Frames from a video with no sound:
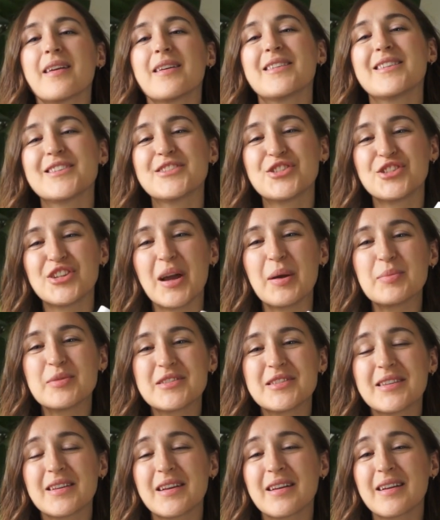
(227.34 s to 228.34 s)
and a
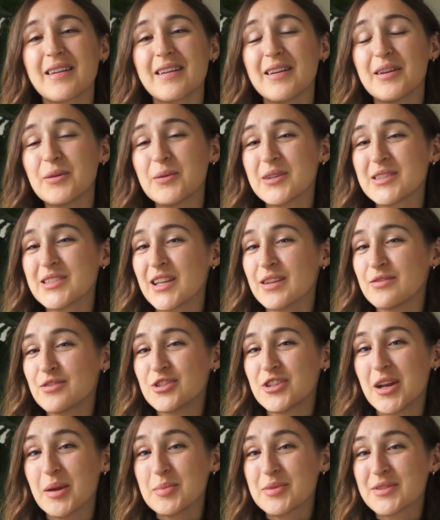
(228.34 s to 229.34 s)
chapstick. I always have a
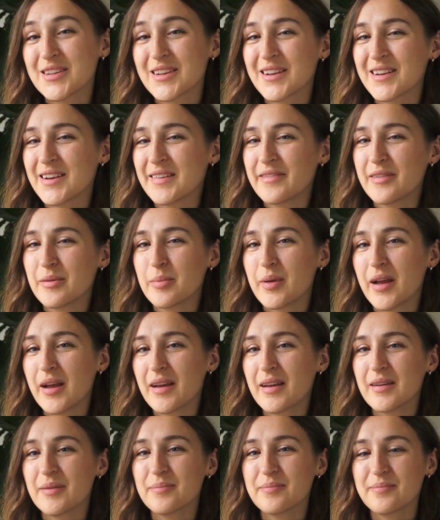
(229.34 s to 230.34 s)
chapstick in every
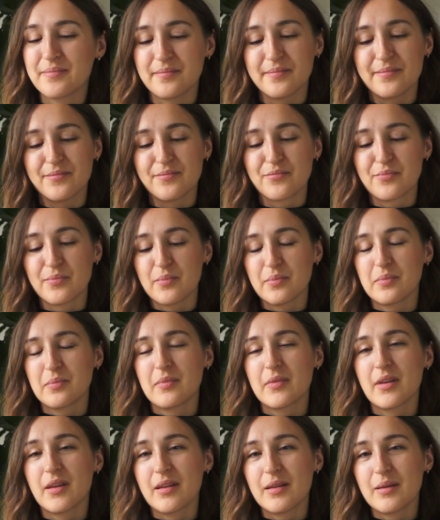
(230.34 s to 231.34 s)
bag.
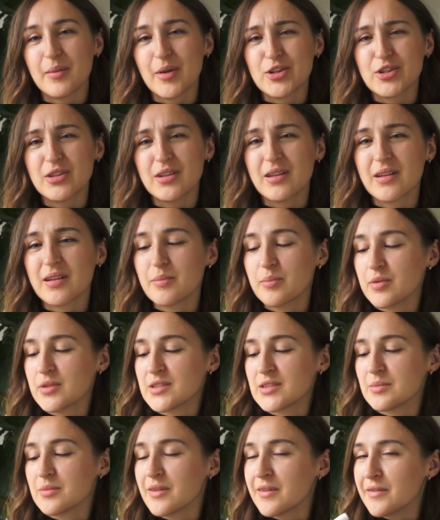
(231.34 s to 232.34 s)
I'm actually gonna
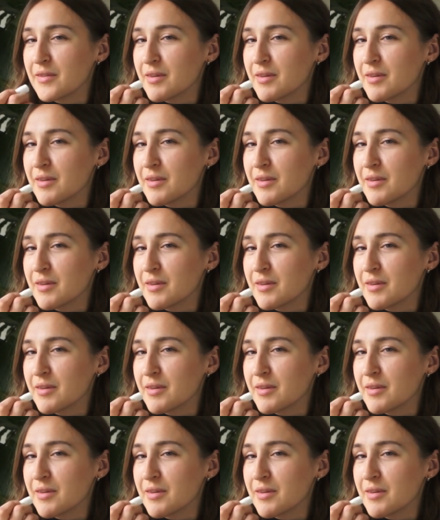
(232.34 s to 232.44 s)
put some on